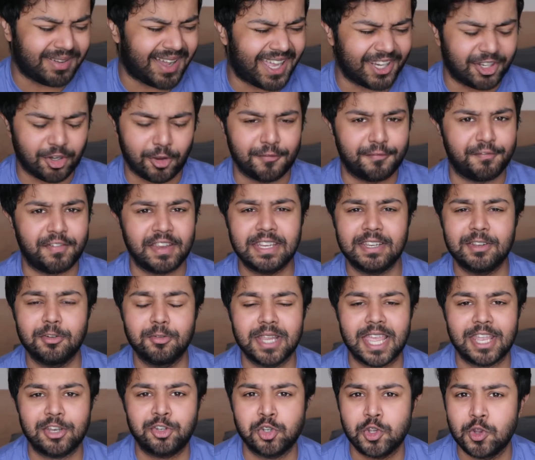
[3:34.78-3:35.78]
I don't think
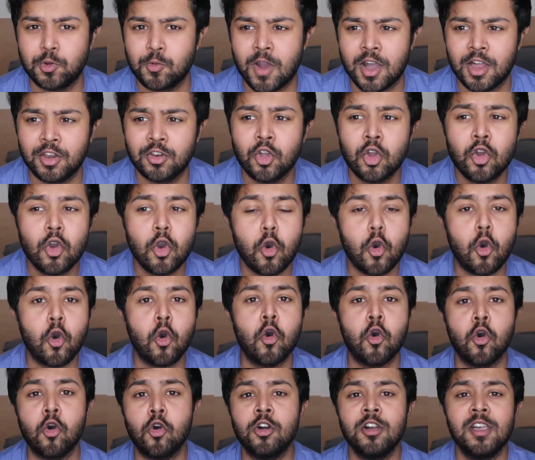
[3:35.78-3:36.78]
he'll get a 2-1,
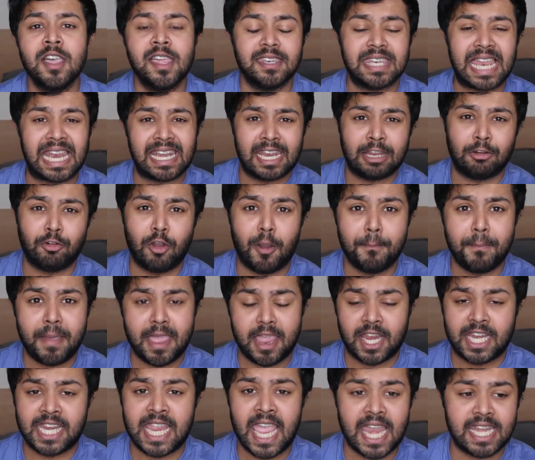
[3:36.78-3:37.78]
or that there are
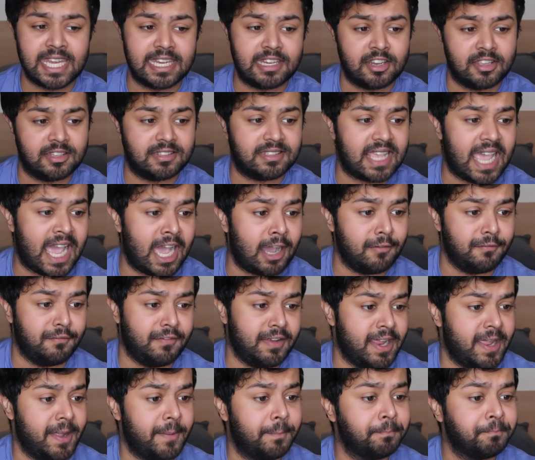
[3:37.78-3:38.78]
better candidates
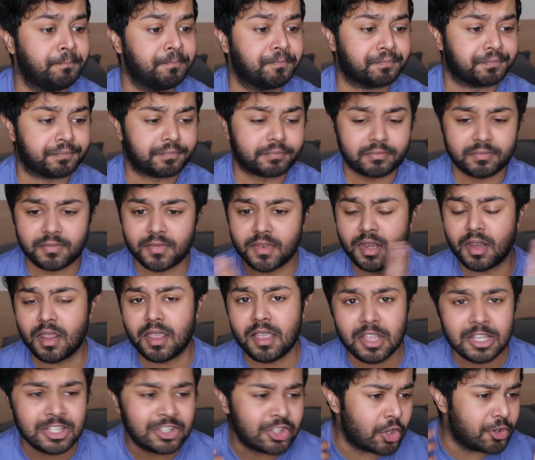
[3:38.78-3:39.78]
out there.
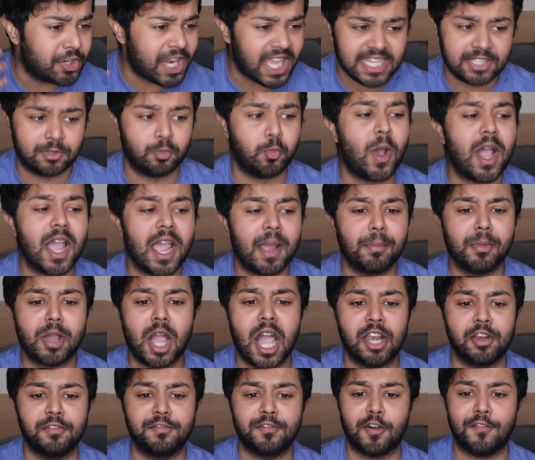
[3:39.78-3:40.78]
So that is why
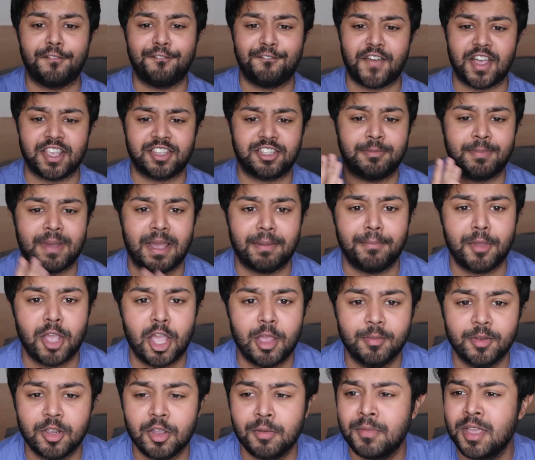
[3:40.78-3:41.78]
I'm kind of not fussed about
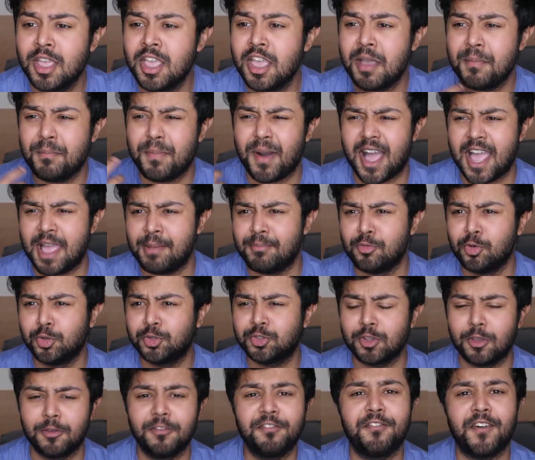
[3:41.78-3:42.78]
Birmingham, but I'm
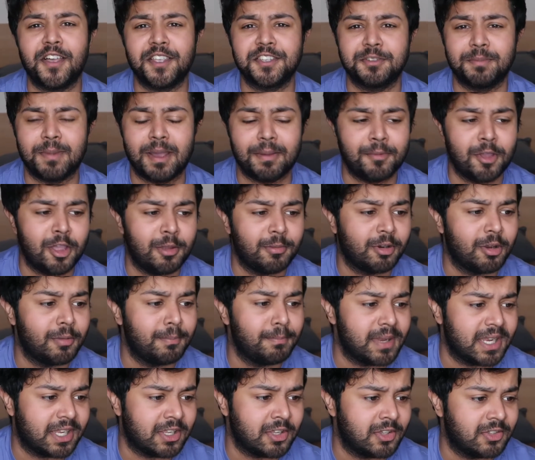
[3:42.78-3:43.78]
also fussed about
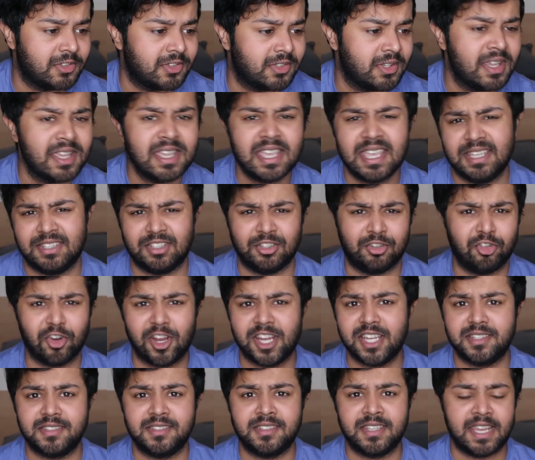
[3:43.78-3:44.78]
Birmingham because it's a
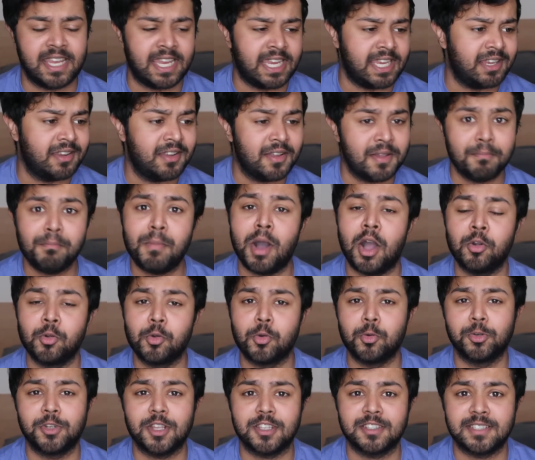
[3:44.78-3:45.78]
great city. My
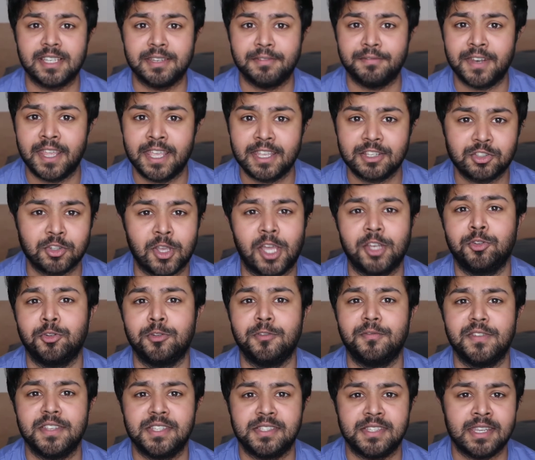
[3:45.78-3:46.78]
uncle does live there, so I
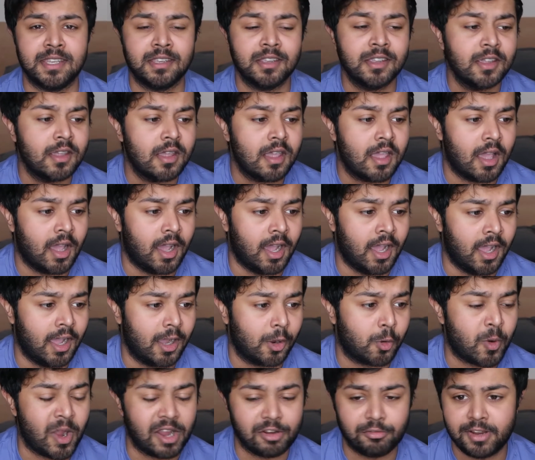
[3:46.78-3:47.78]
do visit
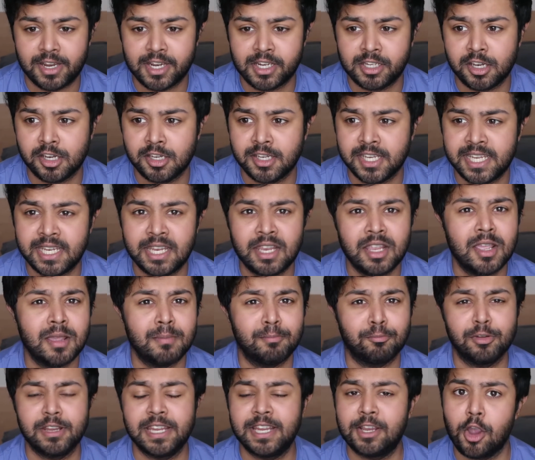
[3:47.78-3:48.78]
quite regularly.
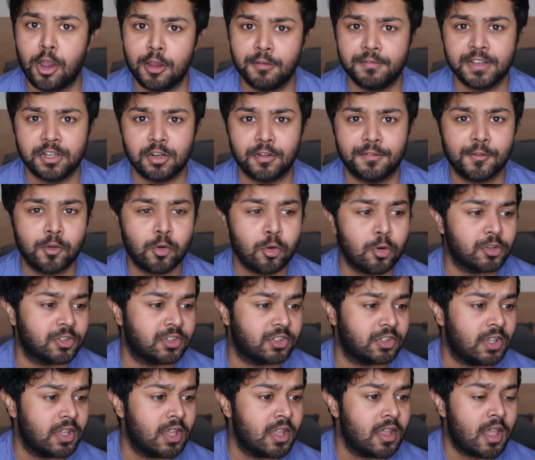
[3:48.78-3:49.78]
Pre-COVID, of
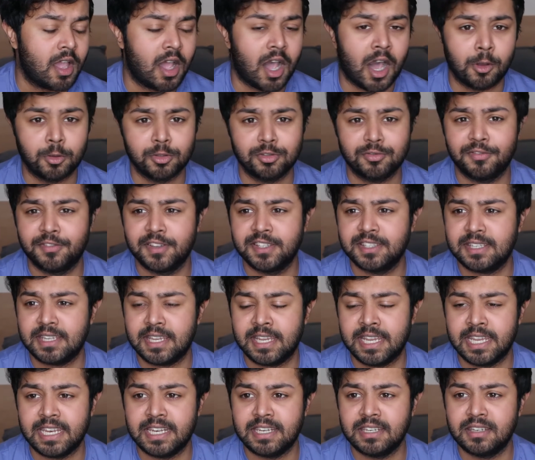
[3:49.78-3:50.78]
course, I was
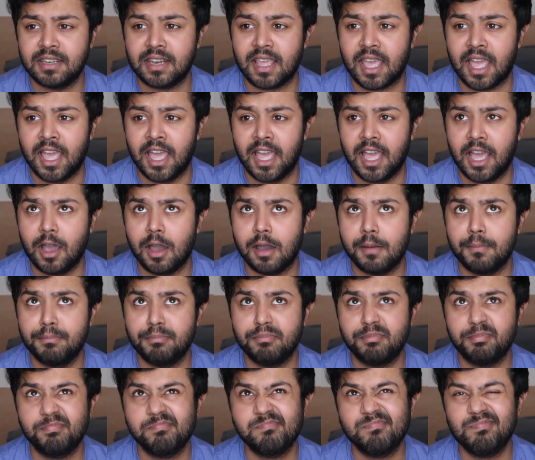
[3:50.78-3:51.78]
visiting
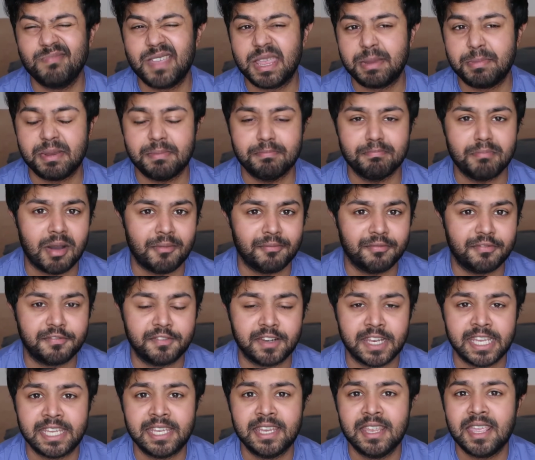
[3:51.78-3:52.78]
maybe
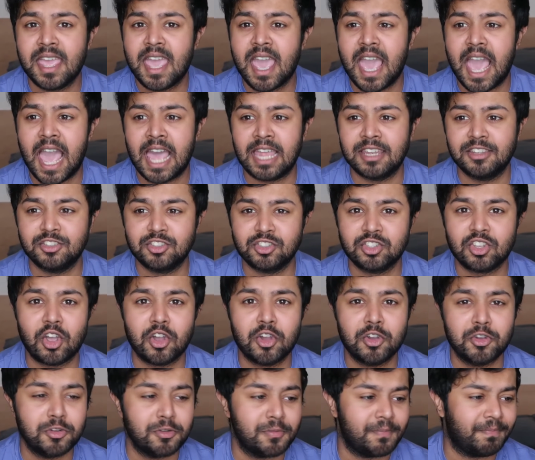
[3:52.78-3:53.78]
monthly, and
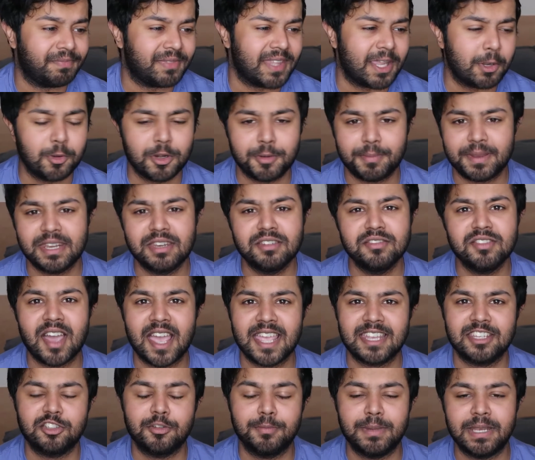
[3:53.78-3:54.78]
so it would have been
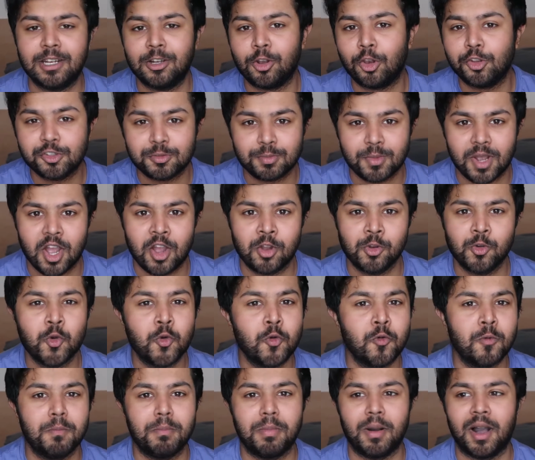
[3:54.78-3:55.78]
nice to be close to my
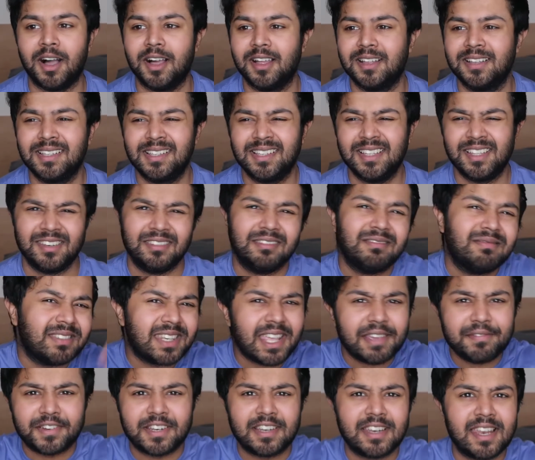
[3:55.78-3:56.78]
uncle, but
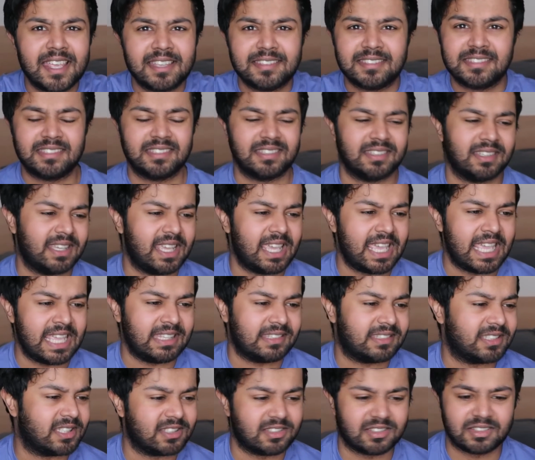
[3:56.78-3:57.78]
nevertheless,
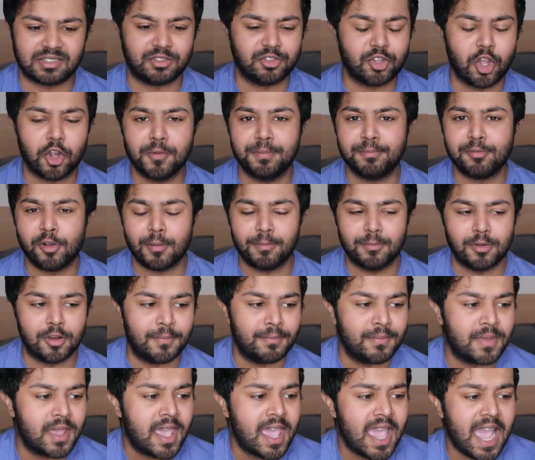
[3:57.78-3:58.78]
it's no
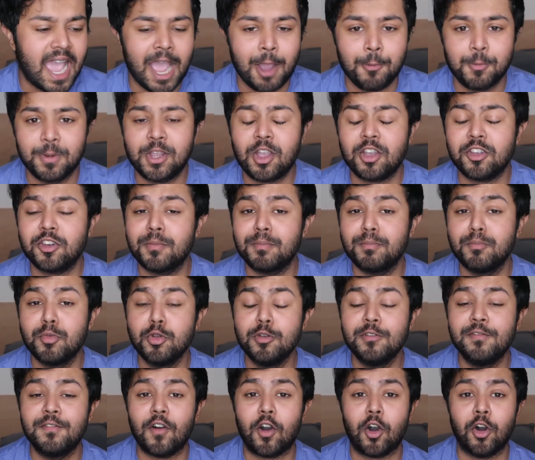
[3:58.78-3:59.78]
problem, and we're going to
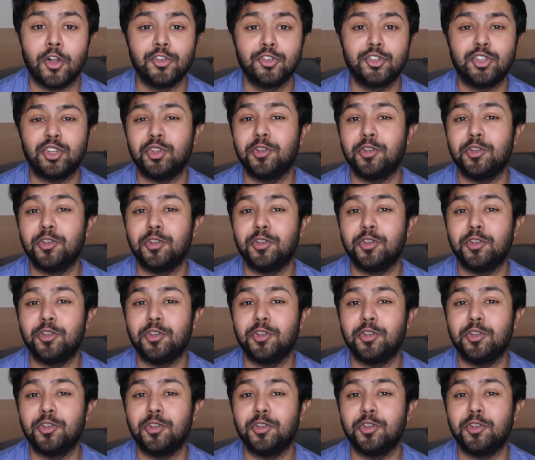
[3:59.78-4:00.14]
move on